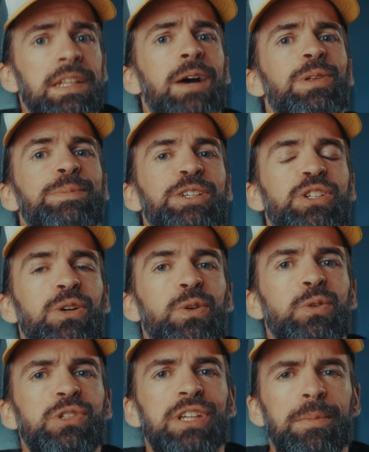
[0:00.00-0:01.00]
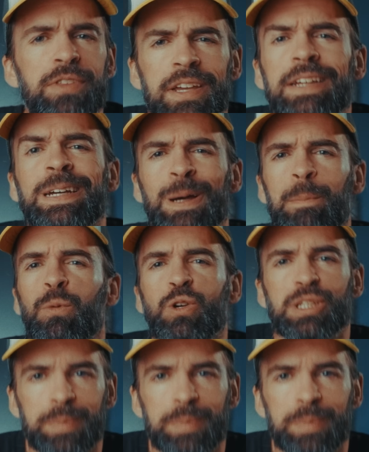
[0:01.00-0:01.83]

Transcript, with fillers: Now let me show you something more